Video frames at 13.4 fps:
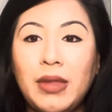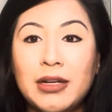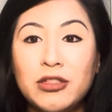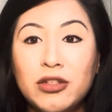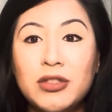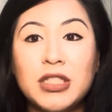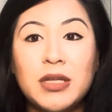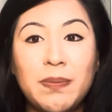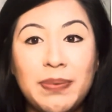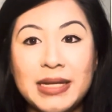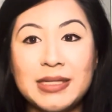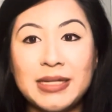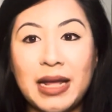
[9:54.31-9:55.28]
choose the
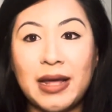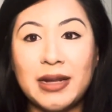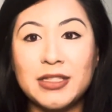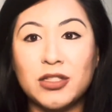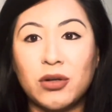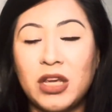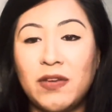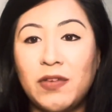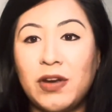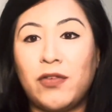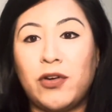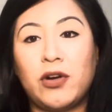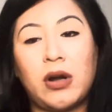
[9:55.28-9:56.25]
best answer, even
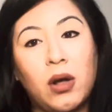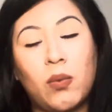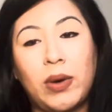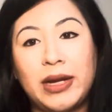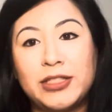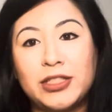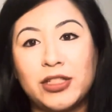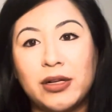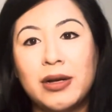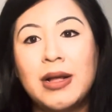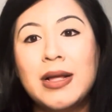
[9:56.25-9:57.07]
if you're not quite sure.